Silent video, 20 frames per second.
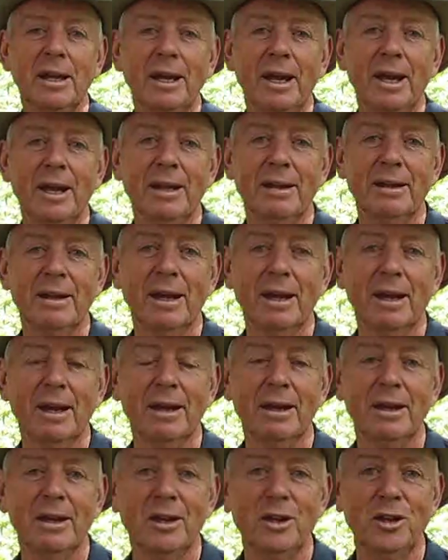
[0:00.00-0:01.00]

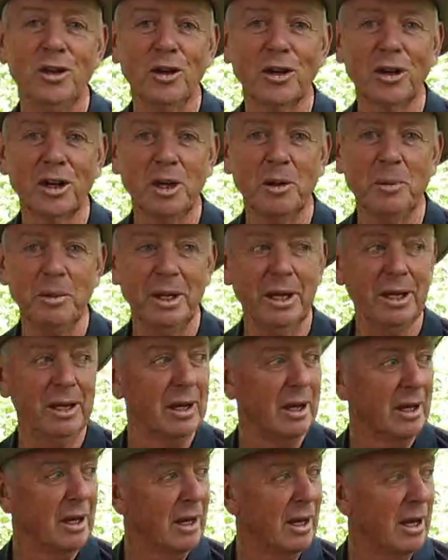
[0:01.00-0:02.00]
And you're going to be
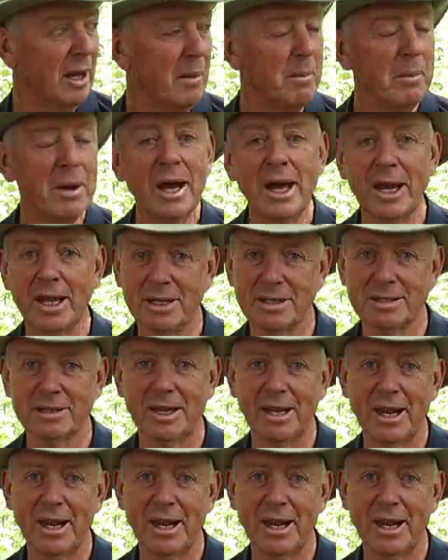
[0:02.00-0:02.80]
amazed